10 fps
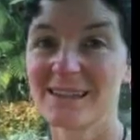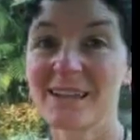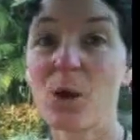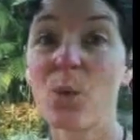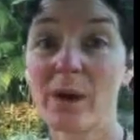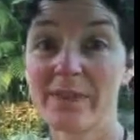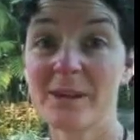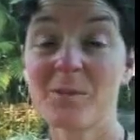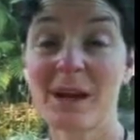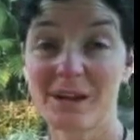Get one
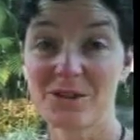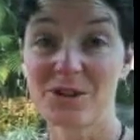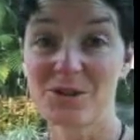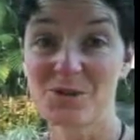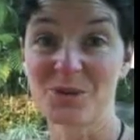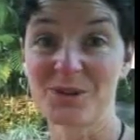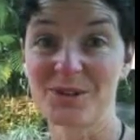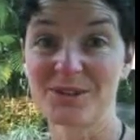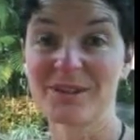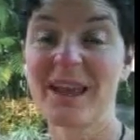thing back under
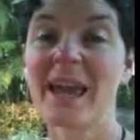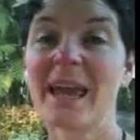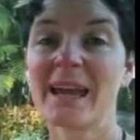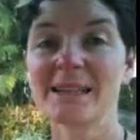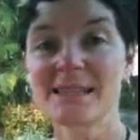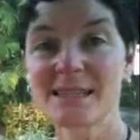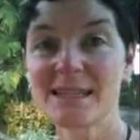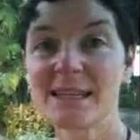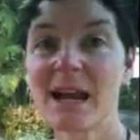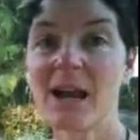control and
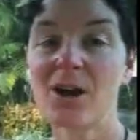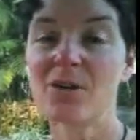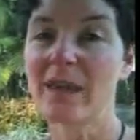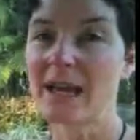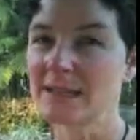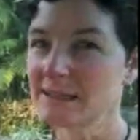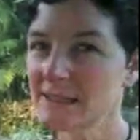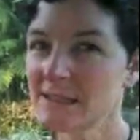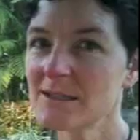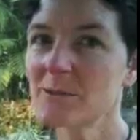see how that
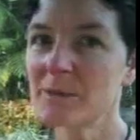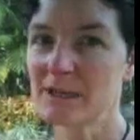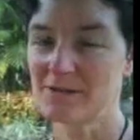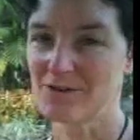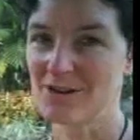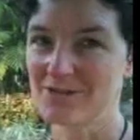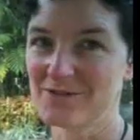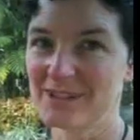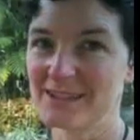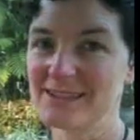little bit of
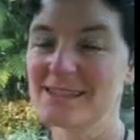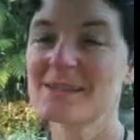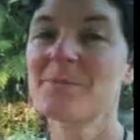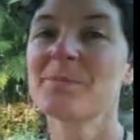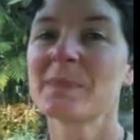confidence